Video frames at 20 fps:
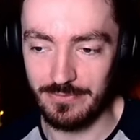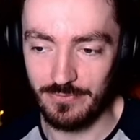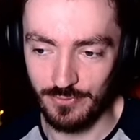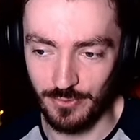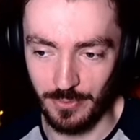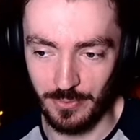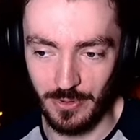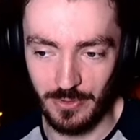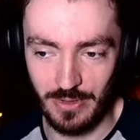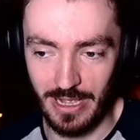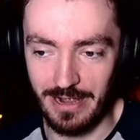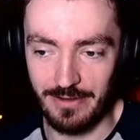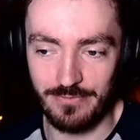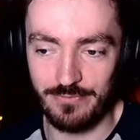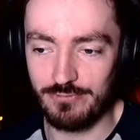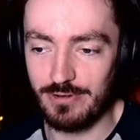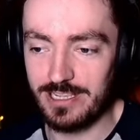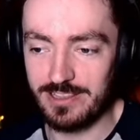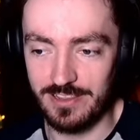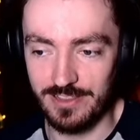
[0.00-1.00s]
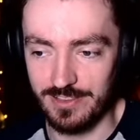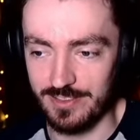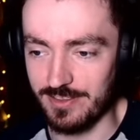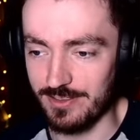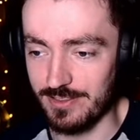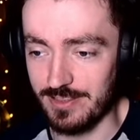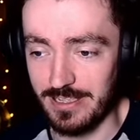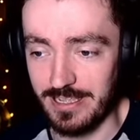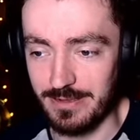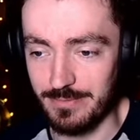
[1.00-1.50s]
I've read the
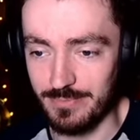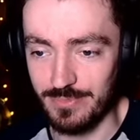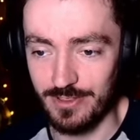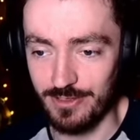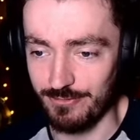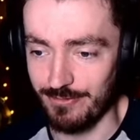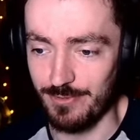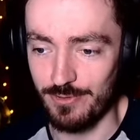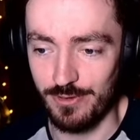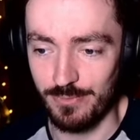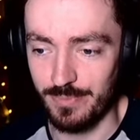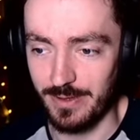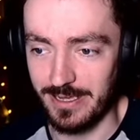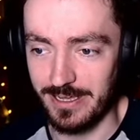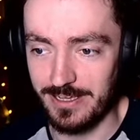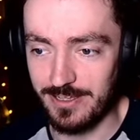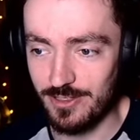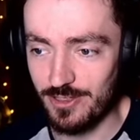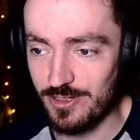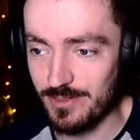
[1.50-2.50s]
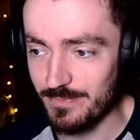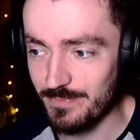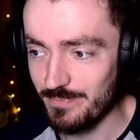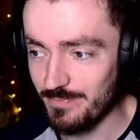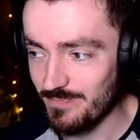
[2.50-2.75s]
Steam description page,